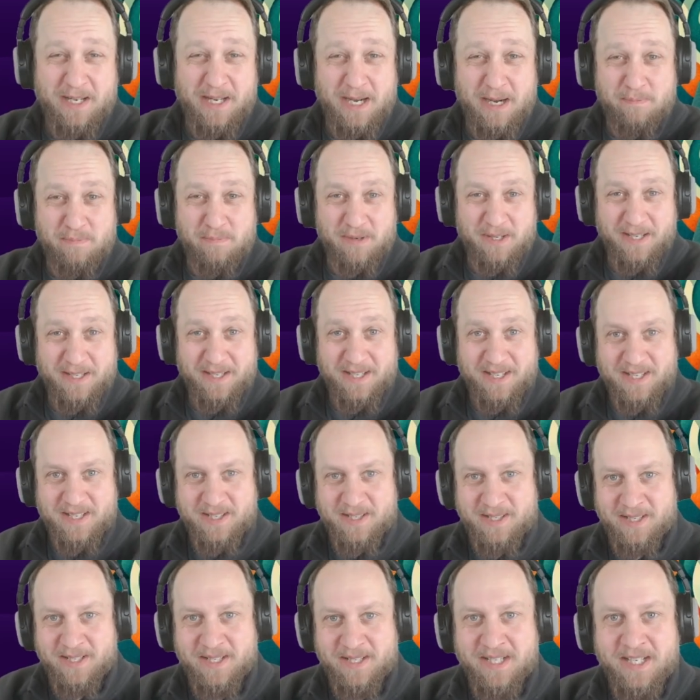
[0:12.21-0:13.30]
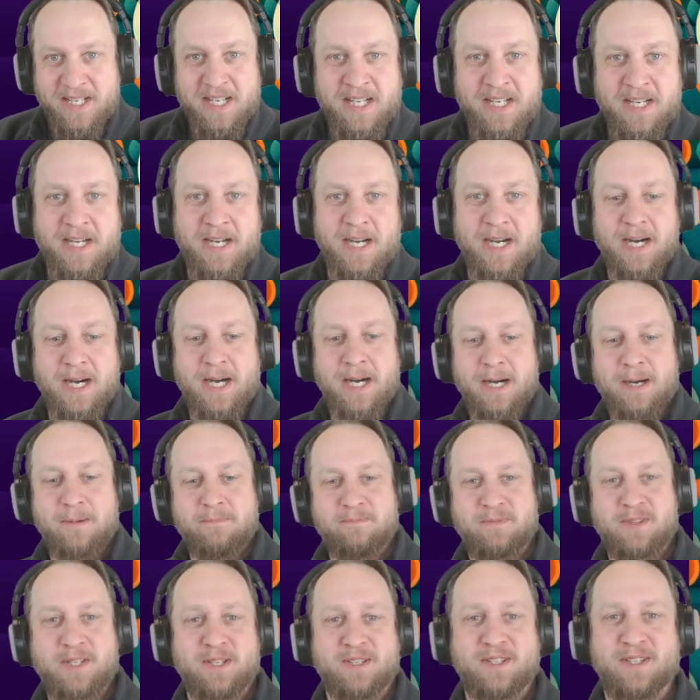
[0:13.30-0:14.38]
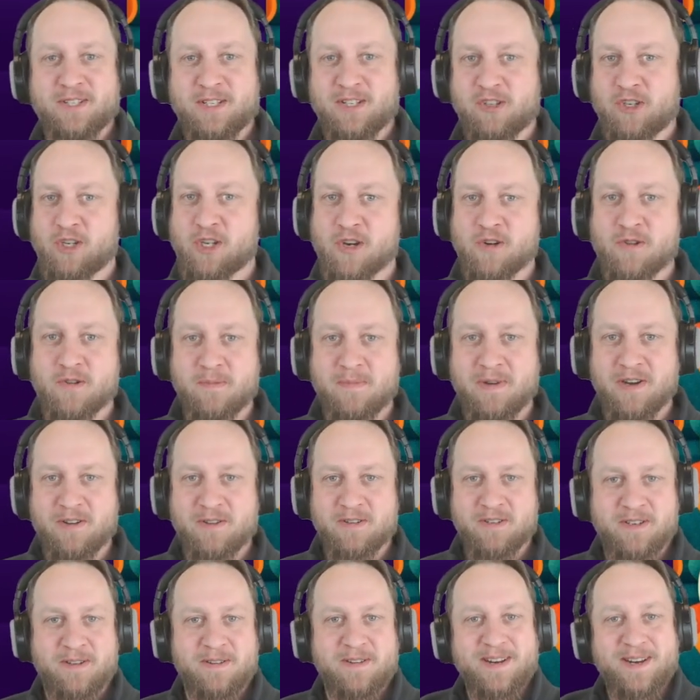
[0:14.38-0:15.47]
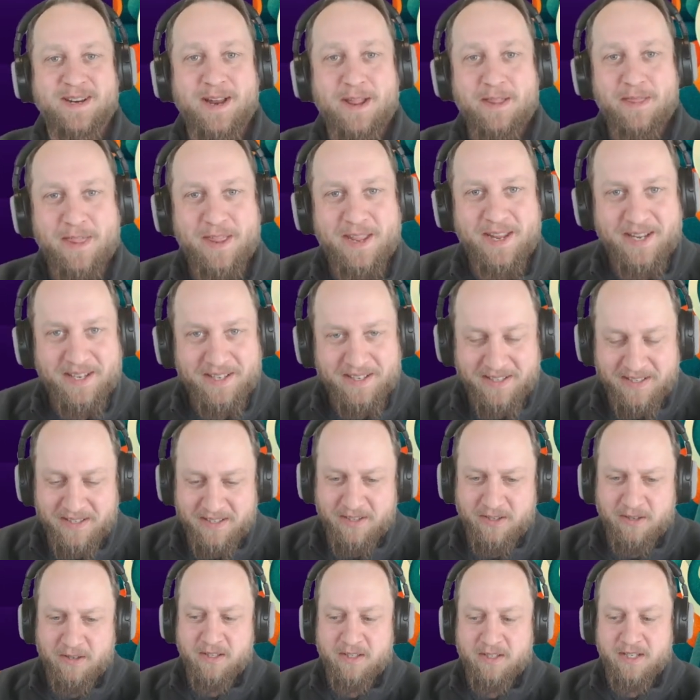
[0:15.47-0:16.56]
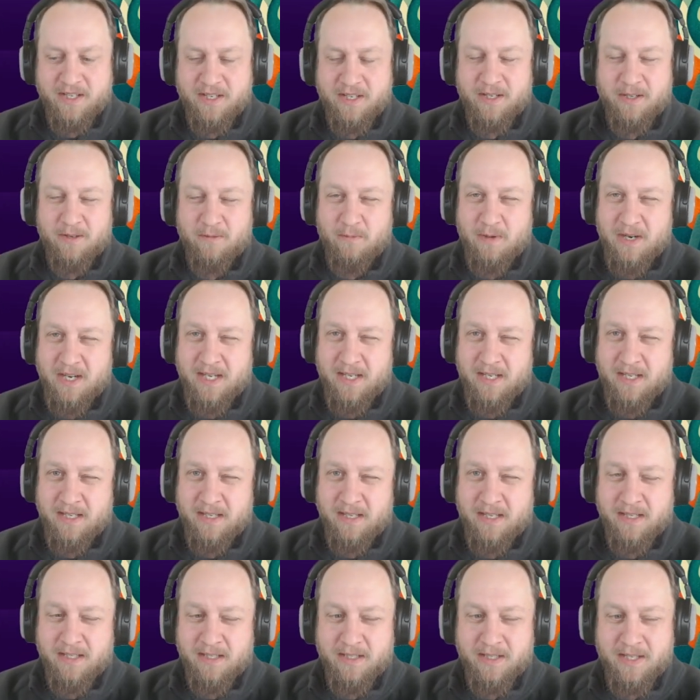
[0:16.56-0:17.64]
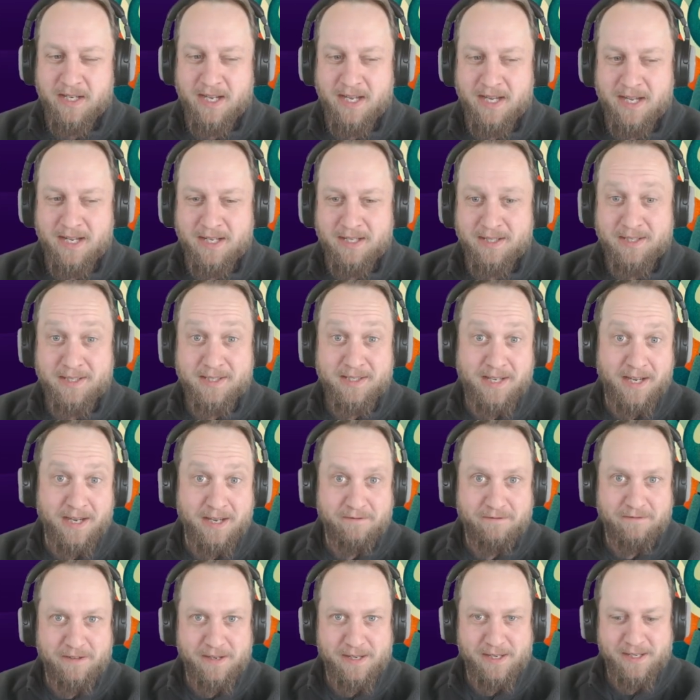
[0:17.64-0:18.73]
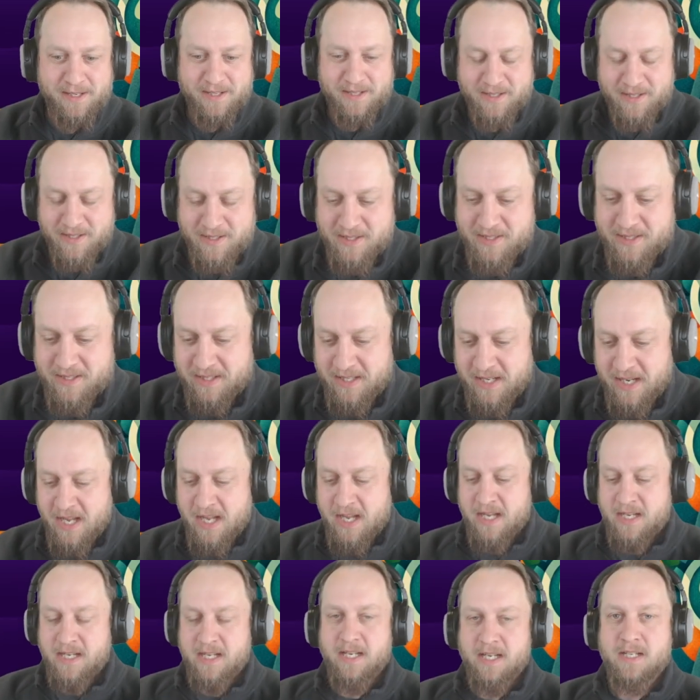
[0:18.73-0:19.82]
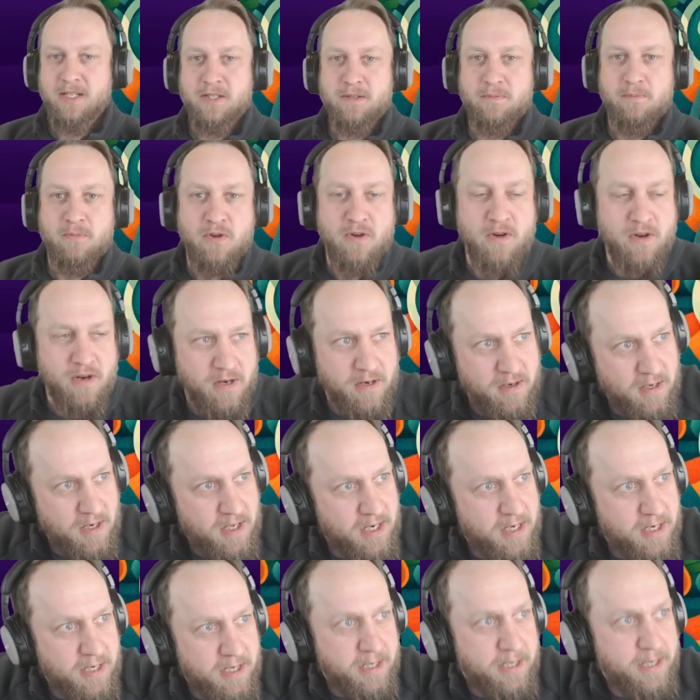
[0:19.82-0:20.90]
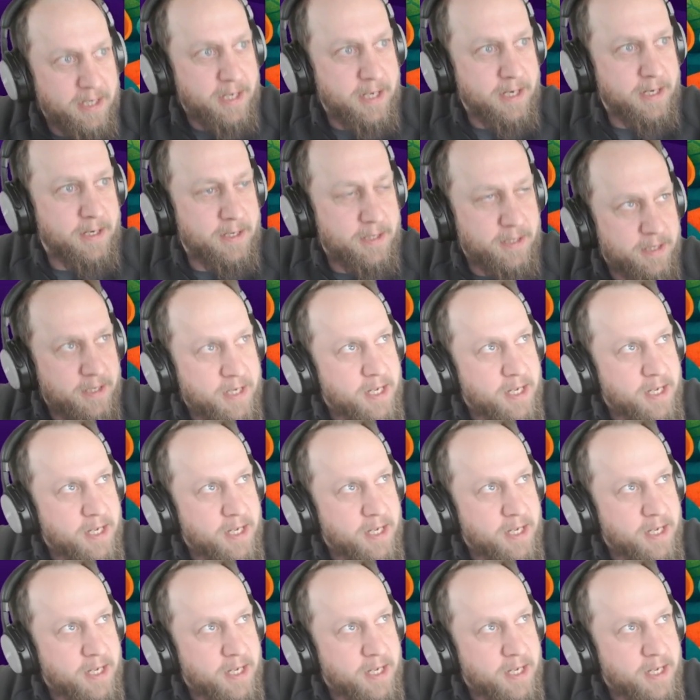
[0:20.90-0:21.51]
up, I guess. This is a show about nothing, not in the way that Seinfeld is. It is more like